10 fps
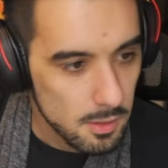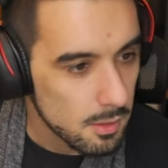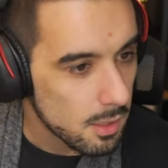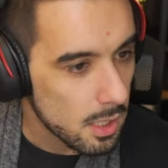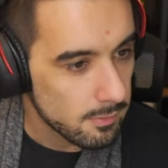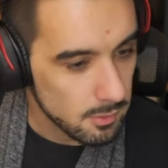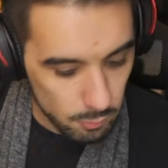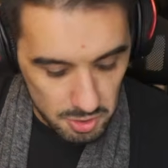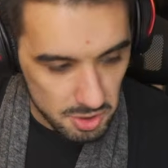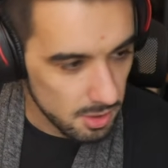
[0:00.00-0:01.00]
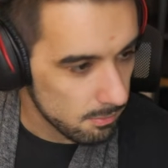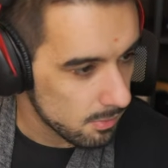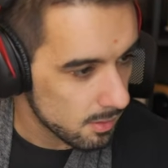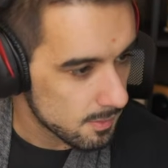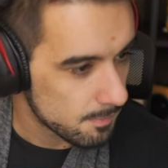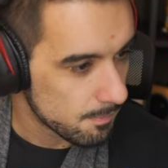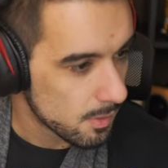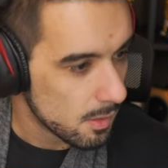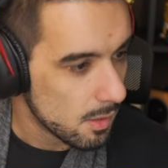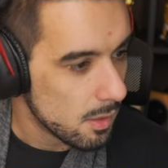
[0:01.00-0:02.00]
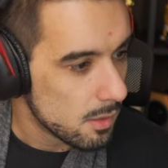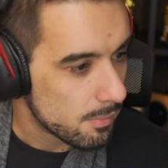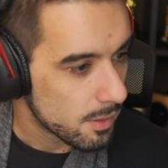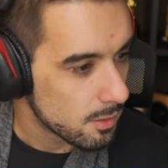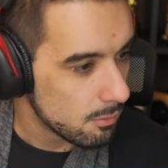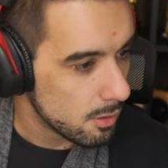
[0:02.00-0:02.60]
Haven't watched in a minute. But I do